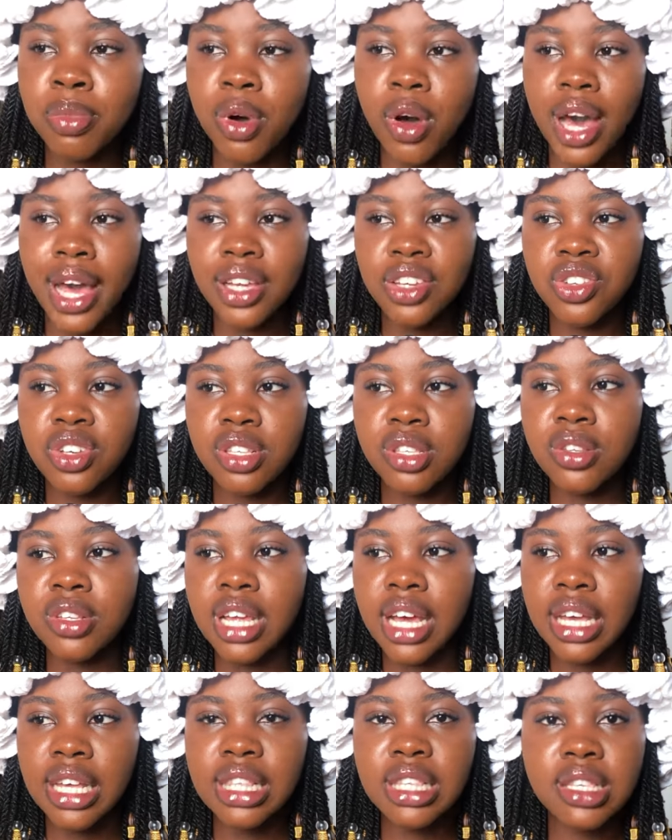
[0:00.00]
but i just know
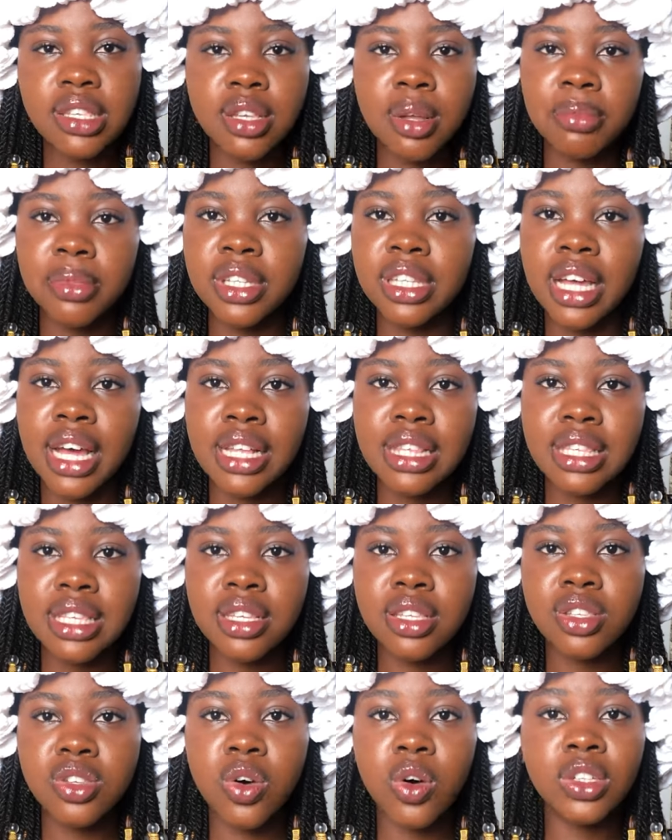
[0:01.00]
that it is something that is